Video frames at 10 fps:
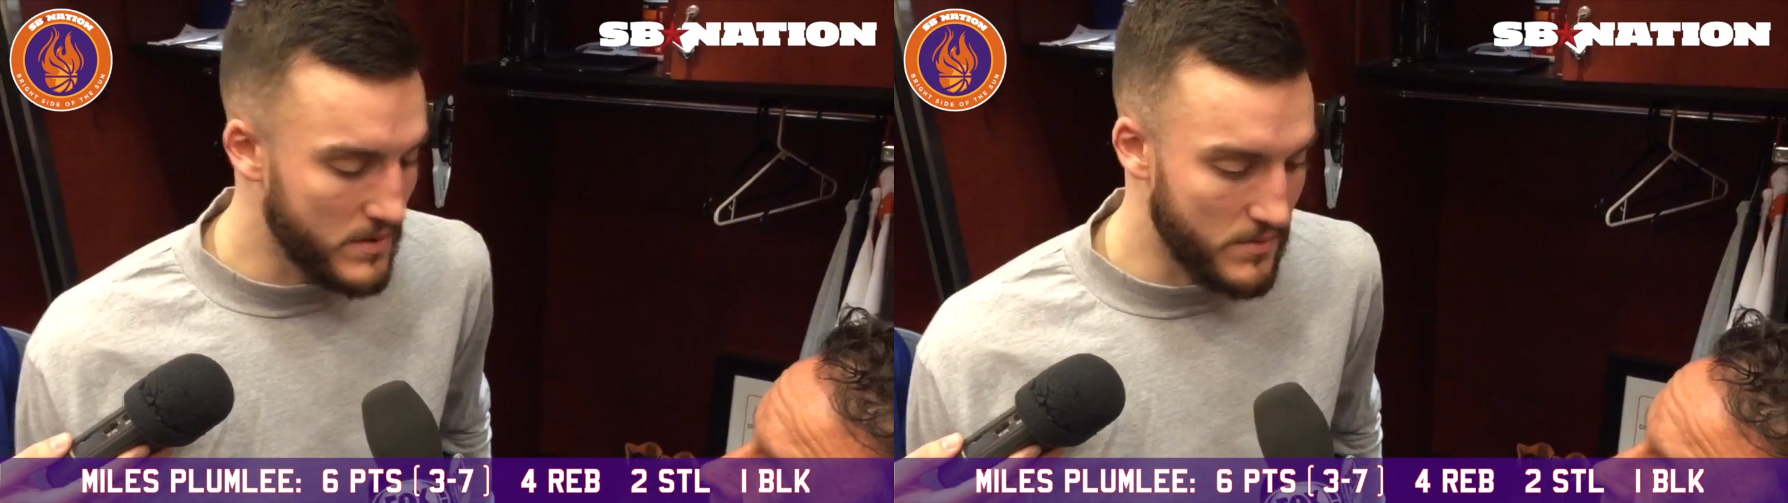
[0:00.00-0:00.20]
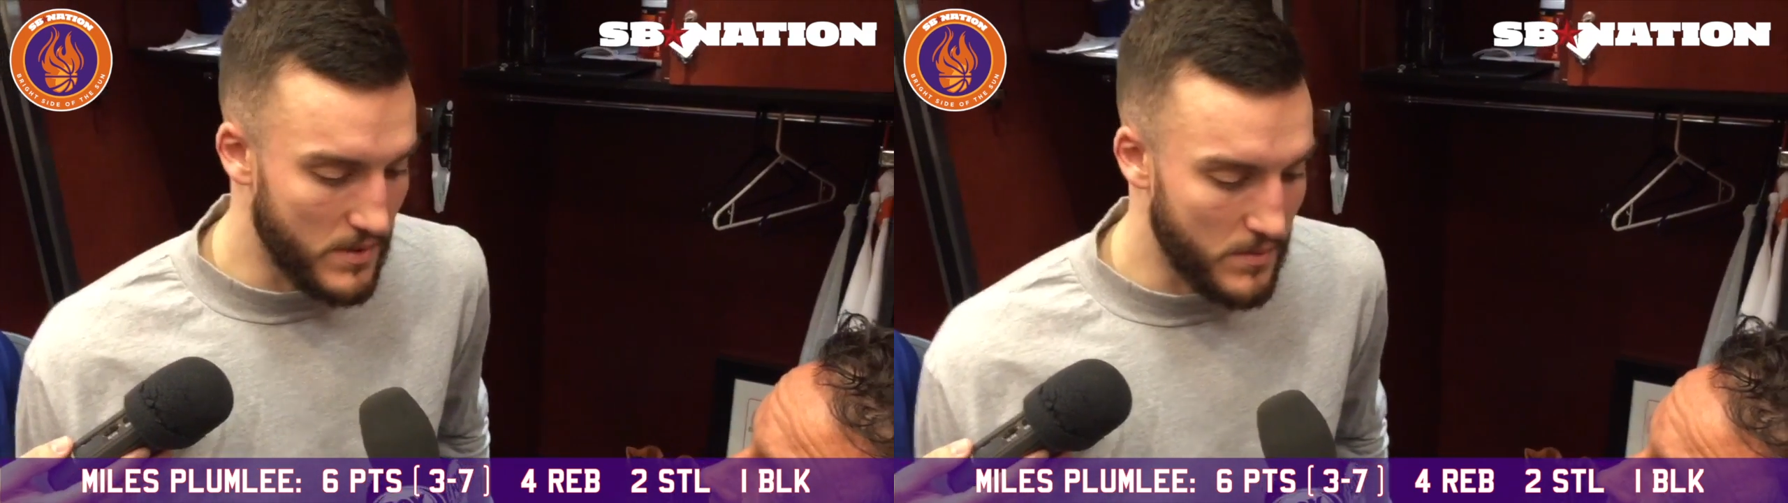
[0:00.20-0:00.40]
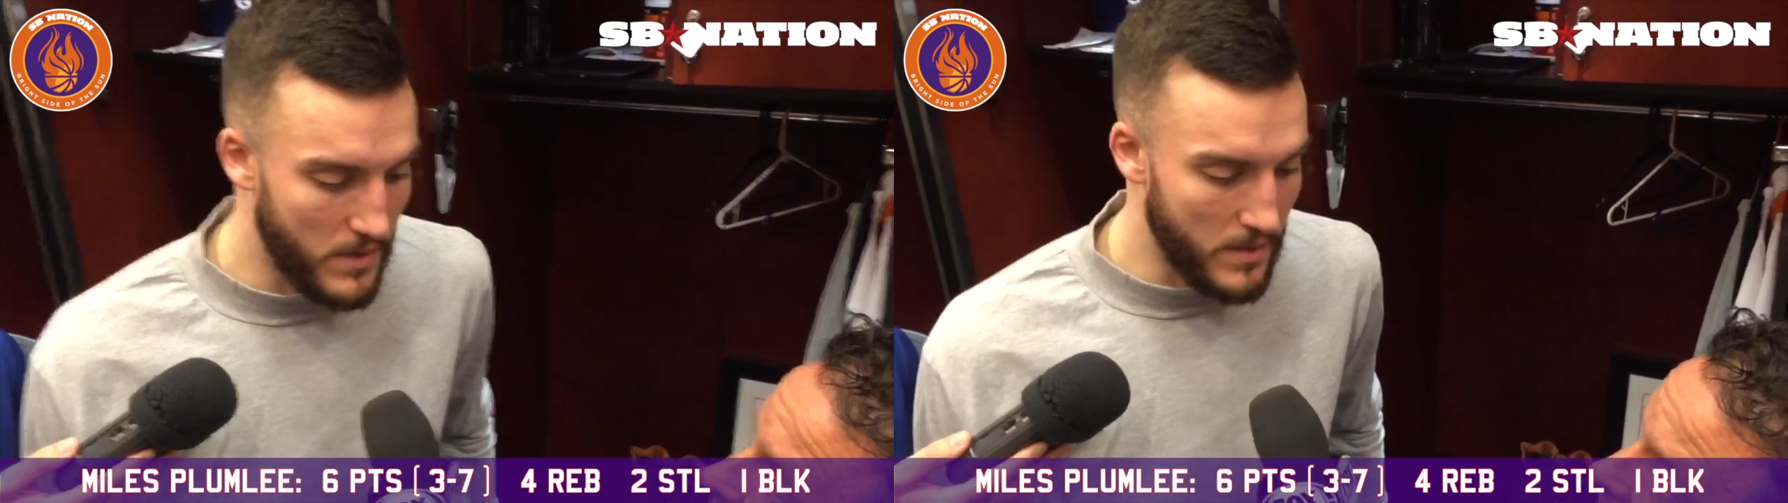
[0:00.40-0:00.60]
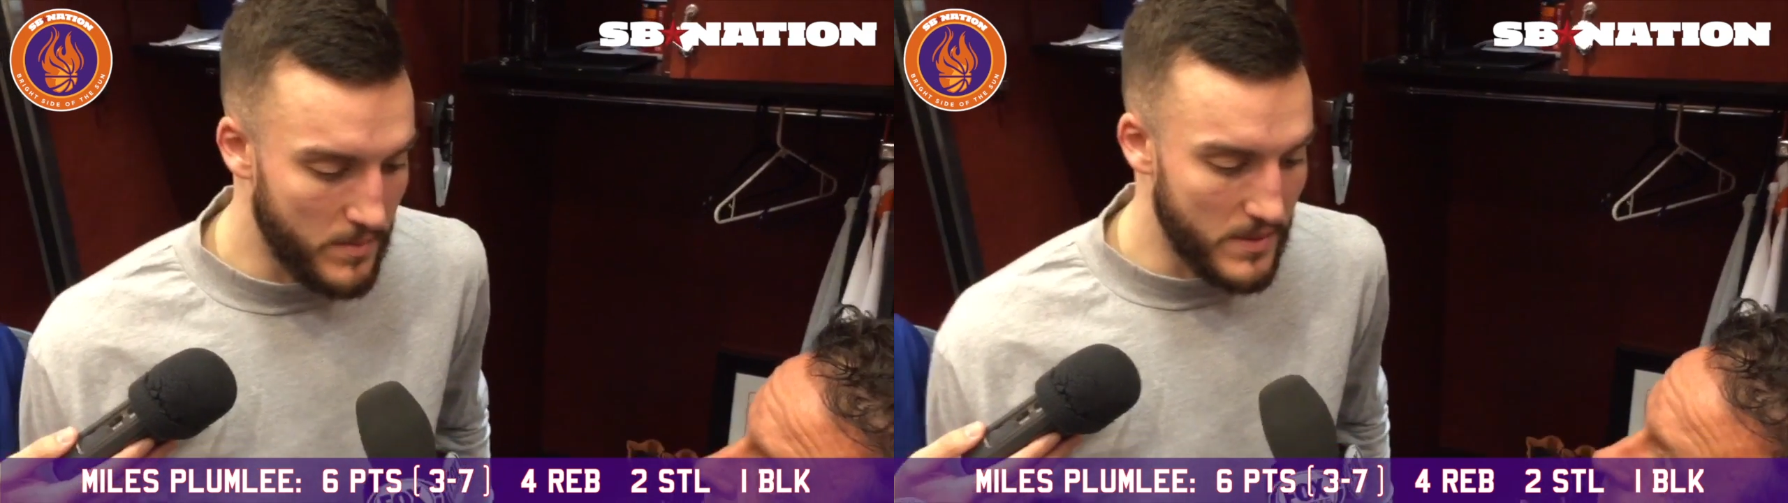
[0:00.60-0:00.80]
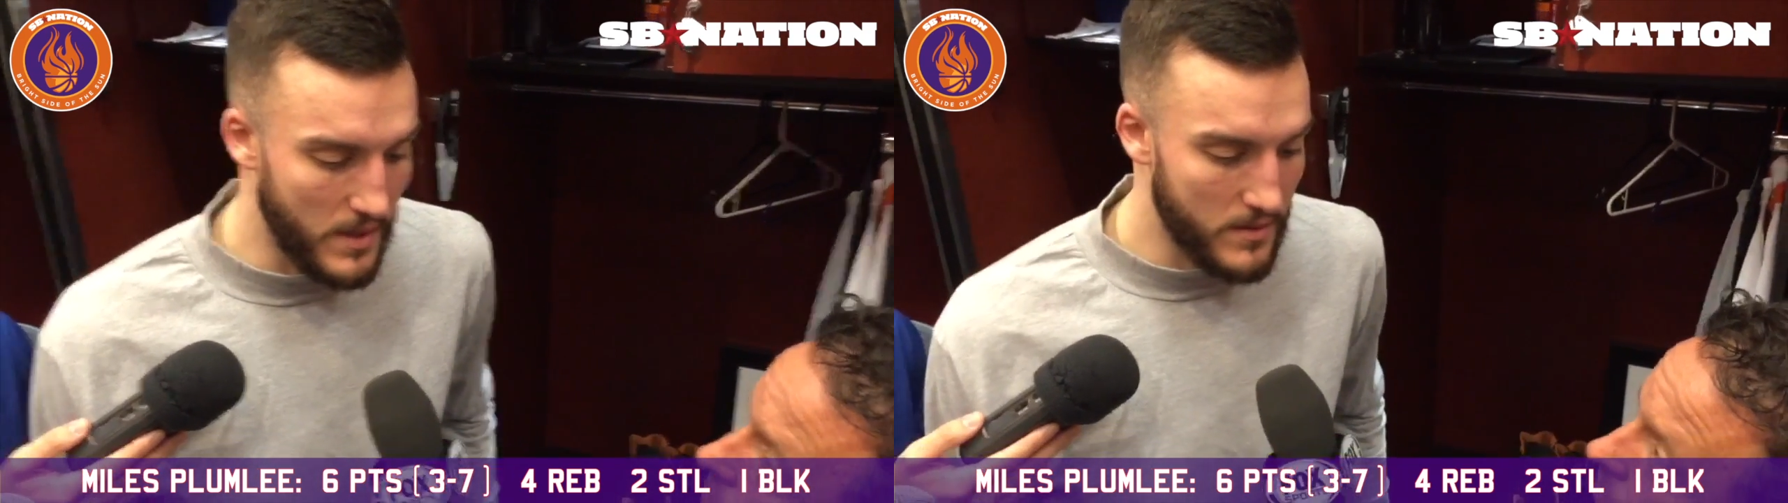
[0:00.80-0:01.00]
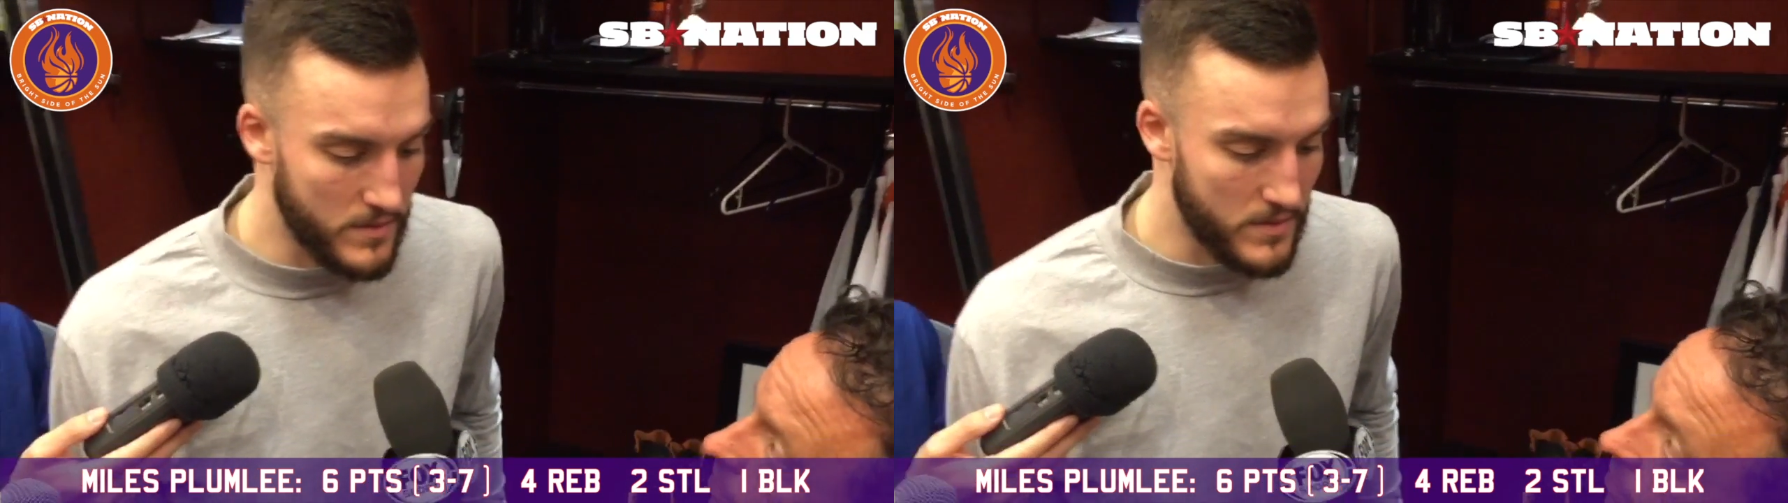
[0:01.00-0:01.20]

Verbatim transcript: It's good to play up and down.